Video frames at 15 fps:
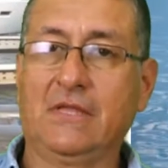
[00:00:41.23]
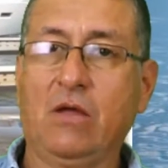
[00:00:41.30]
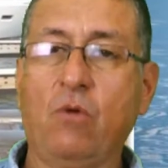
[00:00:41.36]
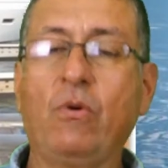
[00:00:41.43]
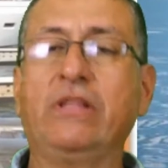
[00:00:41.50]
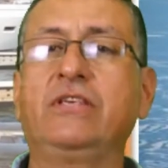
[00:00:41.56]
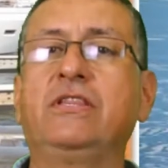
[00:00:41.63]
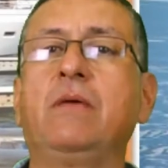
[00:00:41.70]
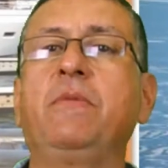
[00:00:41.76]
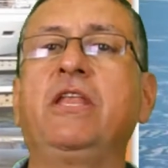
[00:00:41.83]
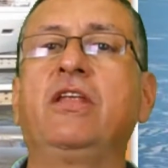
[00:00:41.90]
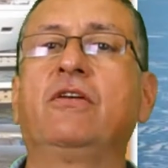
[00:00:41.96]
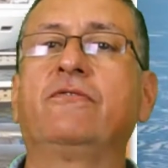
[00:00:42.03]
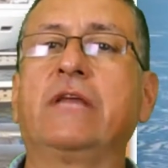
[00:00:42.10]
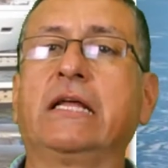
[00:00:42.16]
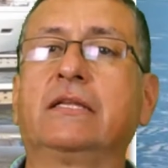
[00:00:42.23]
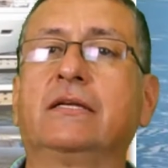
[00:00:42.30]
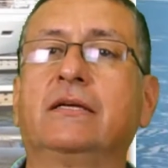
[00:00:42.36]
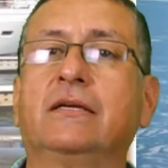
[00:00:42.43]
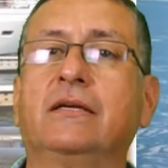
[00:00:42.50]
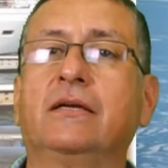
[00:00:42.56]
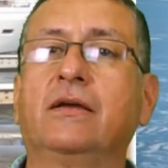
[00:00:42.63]
What is the meaning of that?
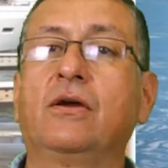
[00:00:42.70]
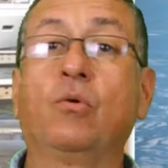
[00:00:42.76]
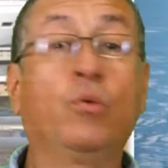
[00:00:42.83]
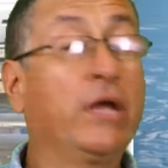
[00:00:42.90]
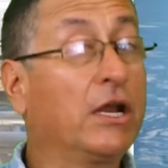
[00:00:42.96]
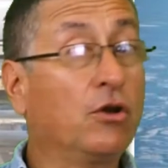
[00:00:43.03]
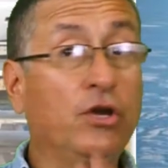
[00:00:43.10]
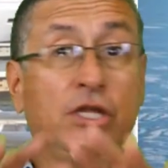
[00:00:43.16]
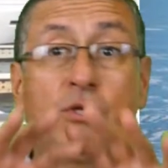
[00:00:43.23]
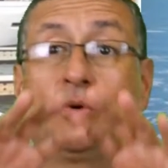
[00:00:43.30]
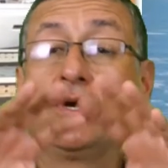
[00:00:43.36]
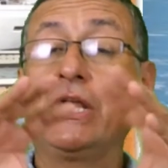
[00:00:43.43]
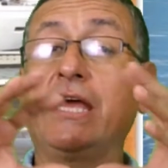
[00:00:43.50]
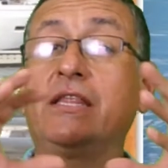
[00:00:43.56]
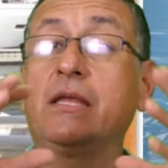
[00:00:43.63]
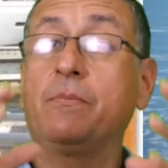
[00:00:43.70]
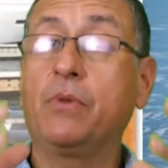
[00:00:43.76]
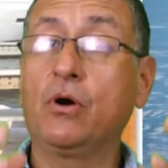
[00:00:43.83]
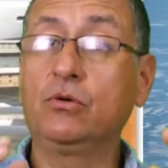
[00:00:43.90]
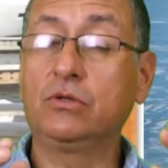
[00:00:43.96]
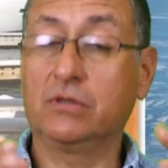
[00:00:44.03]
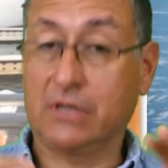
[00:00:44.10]
We are going to create the
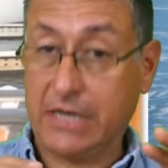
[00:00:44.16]
boat.